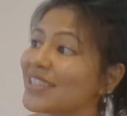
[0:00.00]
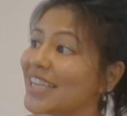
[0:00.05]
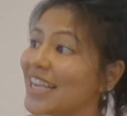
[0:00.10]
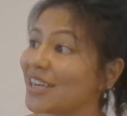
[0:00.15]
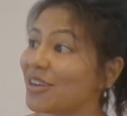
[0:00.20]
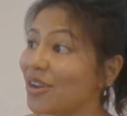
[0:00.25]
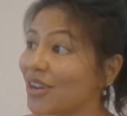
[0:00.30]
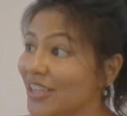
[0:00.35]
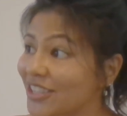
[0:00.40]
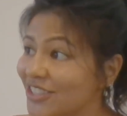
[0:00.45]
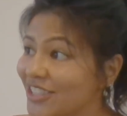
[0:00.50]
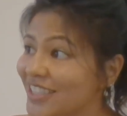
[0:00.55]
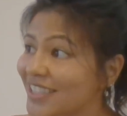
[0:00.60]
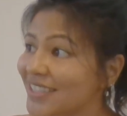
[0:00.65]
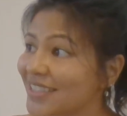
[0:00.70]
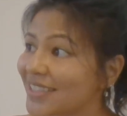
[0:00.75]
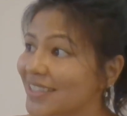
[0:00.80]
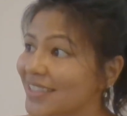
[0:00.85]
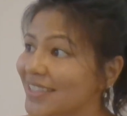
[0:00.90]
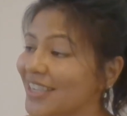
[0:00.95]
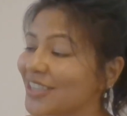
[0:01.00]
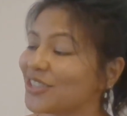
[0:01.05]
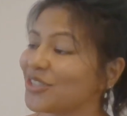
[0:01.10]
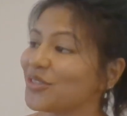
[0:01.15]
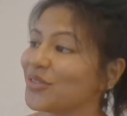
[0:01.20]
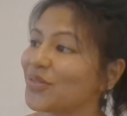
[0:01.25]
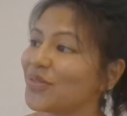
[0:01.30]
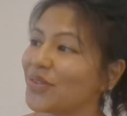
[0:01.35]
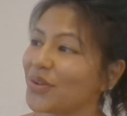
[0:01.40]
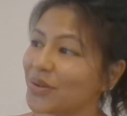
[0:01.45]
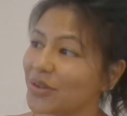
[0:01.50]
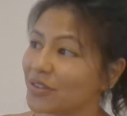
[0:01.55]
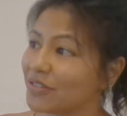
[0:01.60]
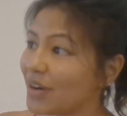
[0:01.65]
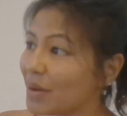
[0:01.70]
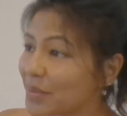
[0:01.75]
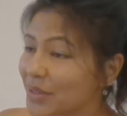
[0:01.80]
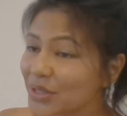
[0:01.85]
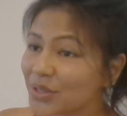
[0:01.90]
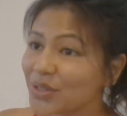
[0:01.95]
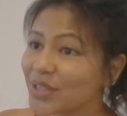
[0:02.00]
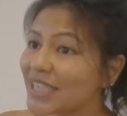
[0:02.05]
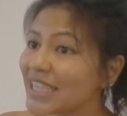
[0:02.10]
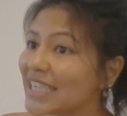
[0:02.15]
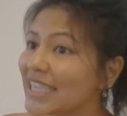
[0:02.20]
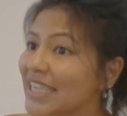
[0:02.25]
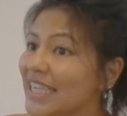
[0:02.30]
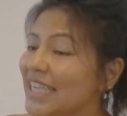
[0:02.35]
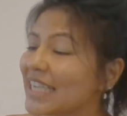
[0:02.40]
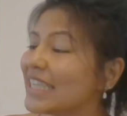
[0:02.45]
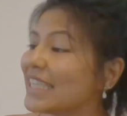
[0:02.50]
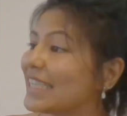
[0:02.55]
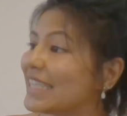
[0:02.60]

technologies such as photogrammetry,